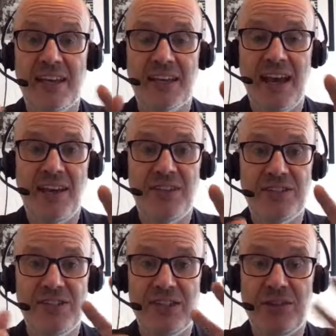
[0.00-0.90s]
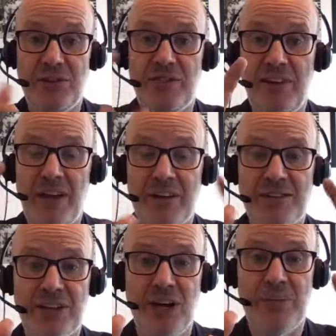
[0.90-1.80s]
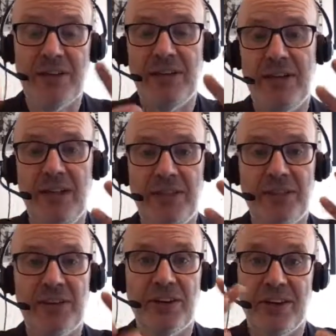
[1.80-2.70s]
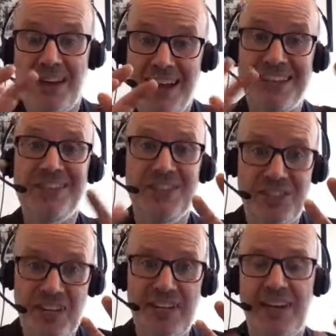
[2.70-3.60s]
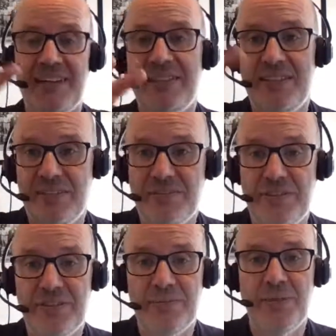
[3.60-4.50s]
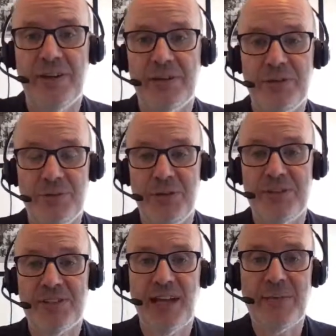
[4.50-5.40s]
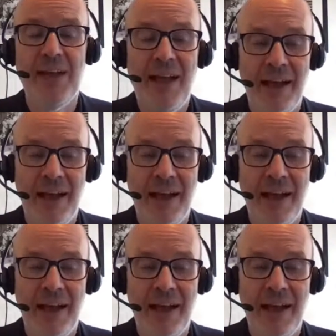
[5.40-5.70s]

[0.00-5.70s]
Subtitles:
can you see new variants coming that are antigenically different that might cause immune escape?